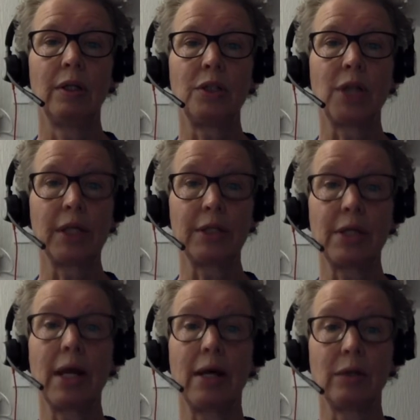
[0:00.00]
Check
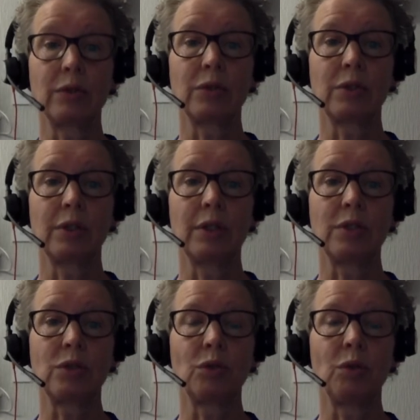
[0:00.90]
it out,
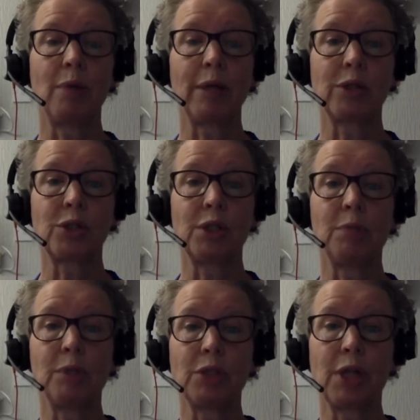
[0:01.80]
it's all about
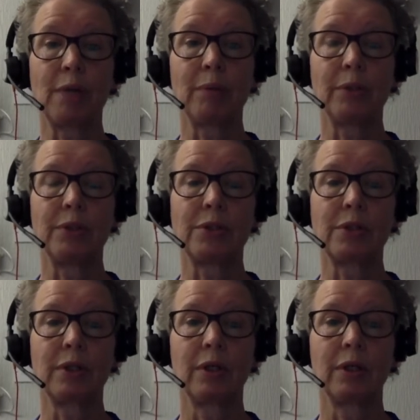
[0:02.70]
sheep and
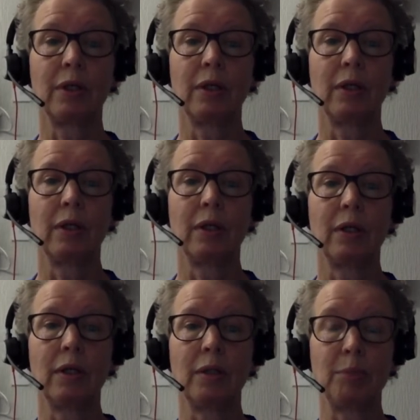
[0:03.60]
shepherds.
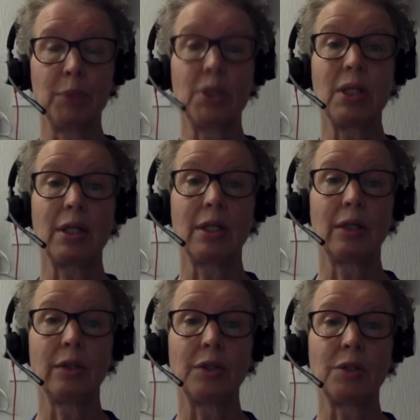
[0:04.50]
In
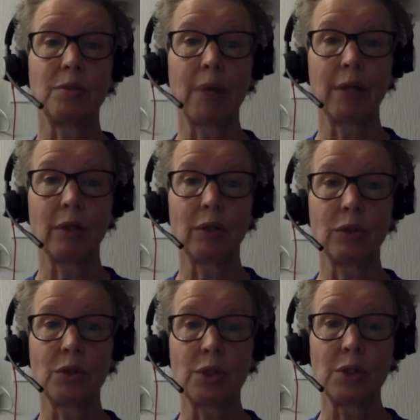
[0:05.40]
particular, it's about
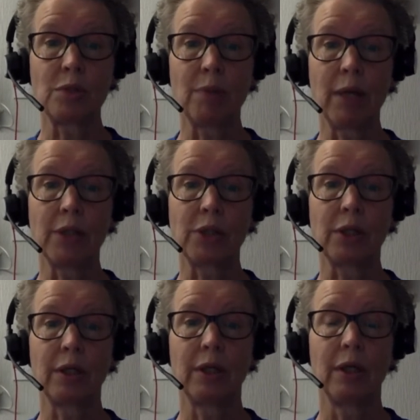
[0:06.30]
God's
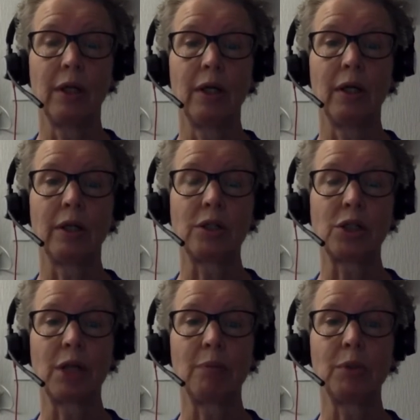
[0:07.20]
displeasure at
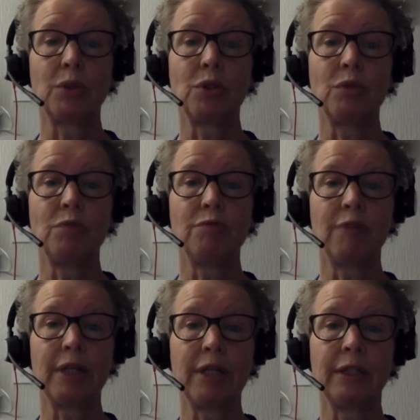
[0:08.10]
shepherds who
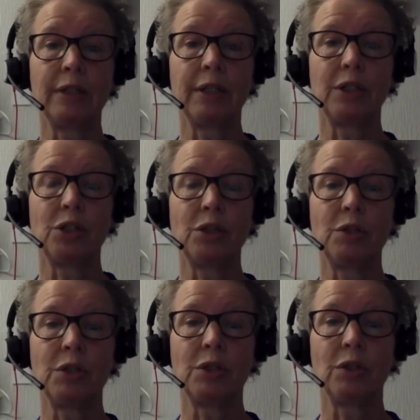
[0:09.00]
fail in their
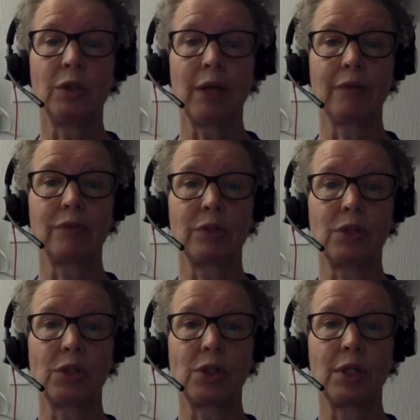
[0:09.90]
duty to look after the
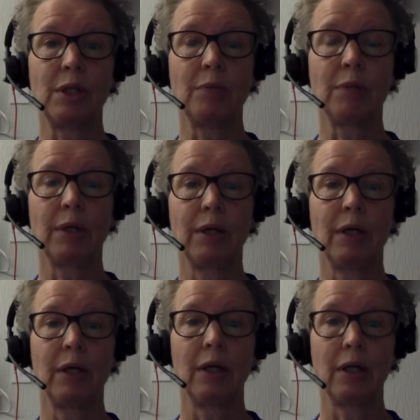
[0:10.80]
sheep
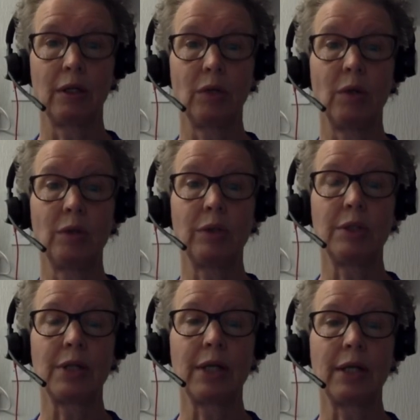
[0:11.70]
and who only
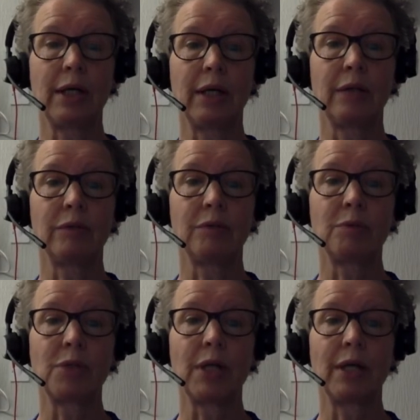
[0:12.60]
take care of
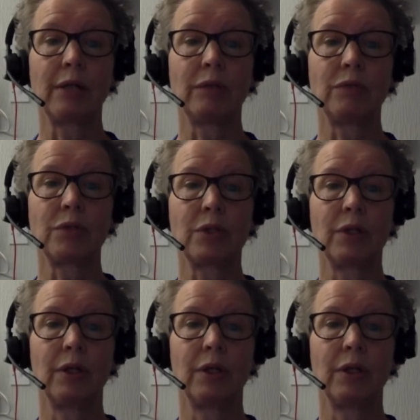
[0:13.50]
themselves.